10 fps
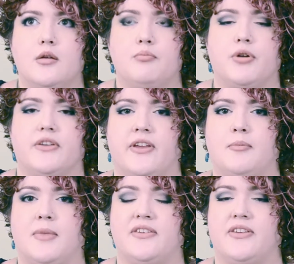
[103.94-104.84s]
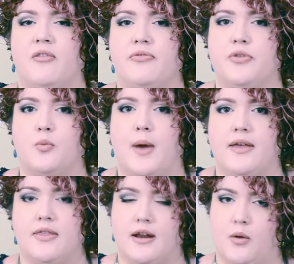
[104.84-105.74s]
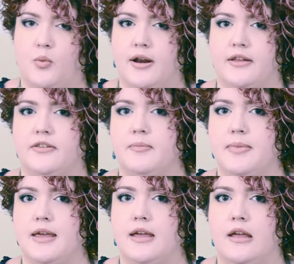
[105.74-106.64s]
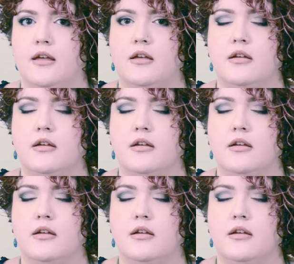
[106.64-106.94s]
present myself the way that I wanted to be.